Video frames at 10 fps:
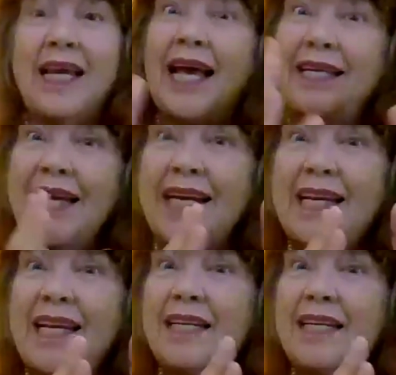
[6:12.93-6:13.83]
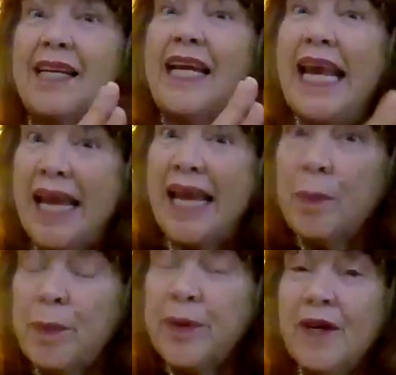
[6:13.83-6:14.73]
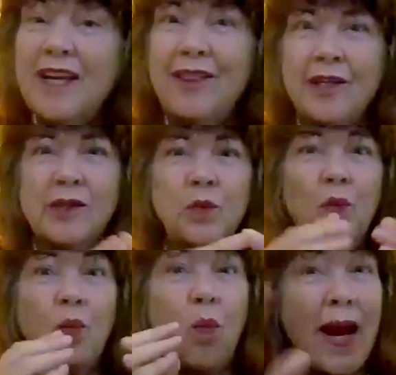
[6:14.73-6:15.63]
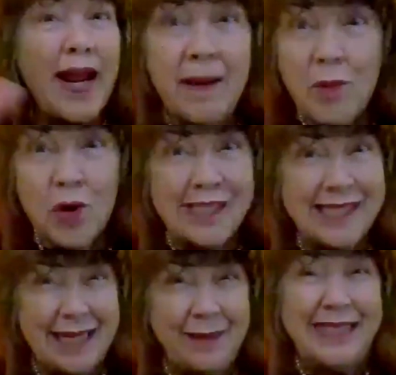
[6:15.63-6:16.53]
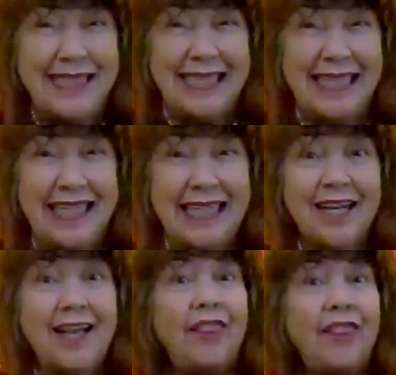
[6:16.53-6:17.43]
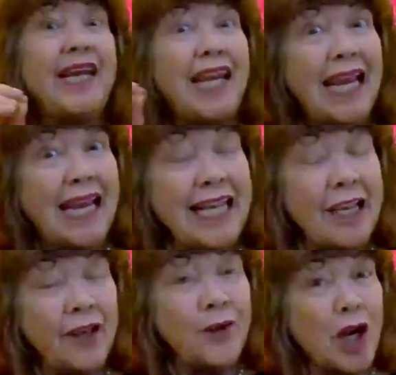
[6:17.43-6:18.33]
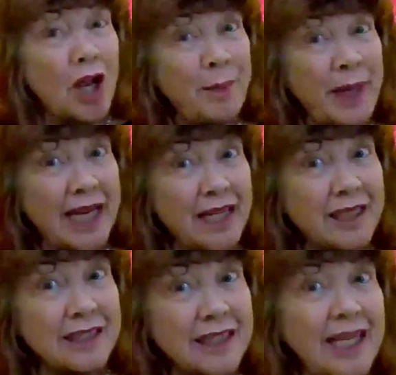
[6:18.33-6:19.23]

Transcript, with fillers: And yet in hemp, there's way more C B D than any other compound.